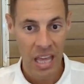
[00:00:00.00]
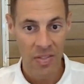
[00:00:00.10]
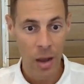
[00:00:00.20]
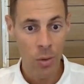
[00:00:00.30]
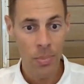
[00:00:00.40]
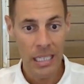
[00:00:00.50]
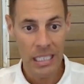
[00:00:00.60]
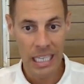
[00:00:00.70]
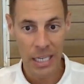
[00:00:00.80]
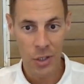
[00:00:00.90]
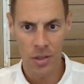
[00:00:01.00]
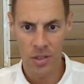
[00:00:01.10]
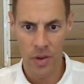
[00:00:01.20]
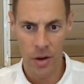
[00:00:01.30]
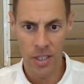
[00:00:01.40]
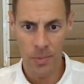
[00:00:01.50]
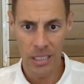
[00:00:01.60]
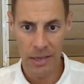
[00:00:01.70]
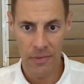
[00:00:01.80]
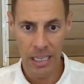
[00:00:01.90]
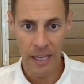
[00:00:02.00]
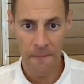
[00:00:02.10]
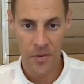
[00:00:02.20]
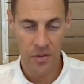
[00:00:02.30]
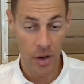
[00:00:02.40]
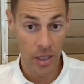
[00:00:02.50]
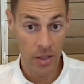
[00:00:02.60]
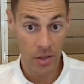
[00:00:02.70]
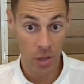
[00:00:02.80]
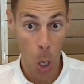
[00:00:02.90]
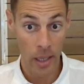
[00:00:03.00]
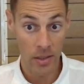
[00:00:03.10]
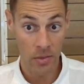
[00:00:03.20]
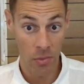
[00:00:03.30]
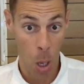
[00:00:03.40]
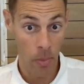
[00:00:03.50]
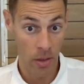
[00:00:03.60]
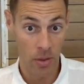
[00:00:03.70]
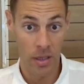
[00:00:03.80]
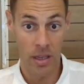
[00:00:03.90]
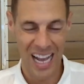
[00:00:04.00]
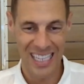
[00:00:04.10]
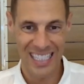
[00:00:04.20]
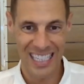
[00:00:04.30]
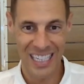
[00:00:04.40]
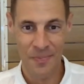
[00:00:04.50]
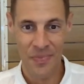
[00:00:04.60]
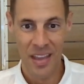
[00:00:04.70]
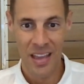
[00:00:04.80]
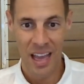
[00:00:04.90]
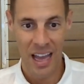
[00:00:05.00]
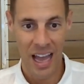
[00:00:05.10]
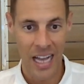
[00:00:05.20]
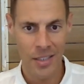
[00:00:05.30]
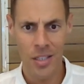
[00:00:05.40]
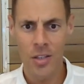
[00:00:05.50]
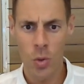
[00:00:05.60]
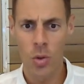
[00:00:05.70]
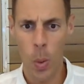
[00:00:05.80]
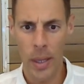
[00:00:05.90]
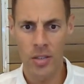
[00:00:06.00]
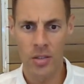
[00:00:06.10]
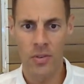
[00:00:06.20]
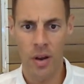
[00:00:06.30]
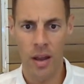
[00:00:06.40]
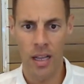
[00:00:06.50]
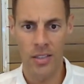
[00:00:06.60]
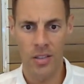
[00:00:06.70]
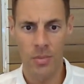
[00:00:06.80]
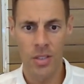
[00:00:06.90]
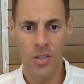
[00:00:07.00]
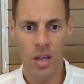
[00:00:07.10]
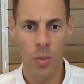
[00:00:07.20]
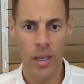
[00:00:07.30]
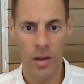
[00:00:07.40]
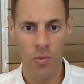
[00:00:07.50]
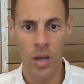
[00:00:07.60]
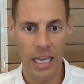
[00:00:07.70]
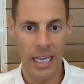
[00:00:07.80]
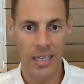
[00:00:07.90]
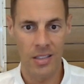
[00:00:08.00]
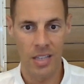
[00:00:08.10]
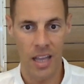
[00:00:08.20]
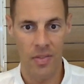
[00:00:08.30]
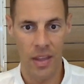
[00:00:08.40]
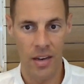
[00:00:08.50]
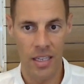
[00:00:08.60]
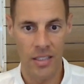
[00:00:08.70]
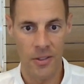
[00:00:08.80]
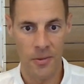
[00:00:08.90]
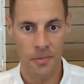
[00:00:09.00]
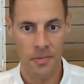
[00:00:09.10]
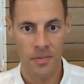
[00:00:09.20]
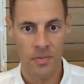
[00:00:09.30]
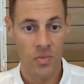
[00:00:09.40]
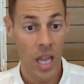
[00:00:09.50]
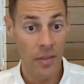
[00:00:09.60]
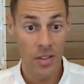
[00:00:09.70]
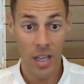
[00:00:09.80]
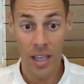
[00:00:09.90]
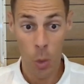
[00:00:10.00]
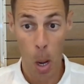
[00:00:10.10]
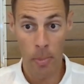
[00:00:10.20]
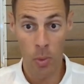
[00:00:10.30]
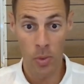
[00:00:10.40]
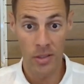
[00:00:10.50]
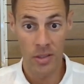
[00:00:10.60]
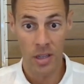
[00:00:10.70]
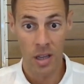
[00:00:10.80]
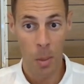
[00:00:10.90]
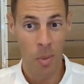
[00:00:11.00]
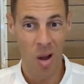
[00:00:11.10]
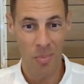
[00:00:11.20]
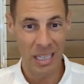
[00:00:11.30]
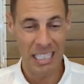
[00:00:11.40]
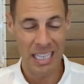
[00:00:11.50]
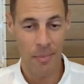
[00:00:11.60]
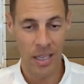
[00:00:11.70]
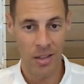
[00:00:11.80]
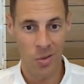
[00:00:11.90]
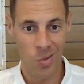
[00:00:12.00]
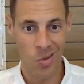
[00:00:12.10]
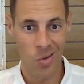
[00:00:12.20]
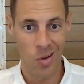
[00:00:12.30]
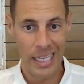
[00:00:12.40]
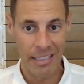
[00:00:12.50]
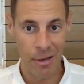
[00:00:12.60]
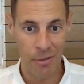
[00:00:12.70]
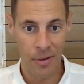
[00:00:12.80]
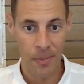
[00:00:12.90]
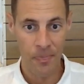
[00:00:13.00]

That would be a session that's very specific. It's very concise, right? We're looking at asking good questions for our customers so that we can really understand their needs. And the takeaway points might be something along the lines of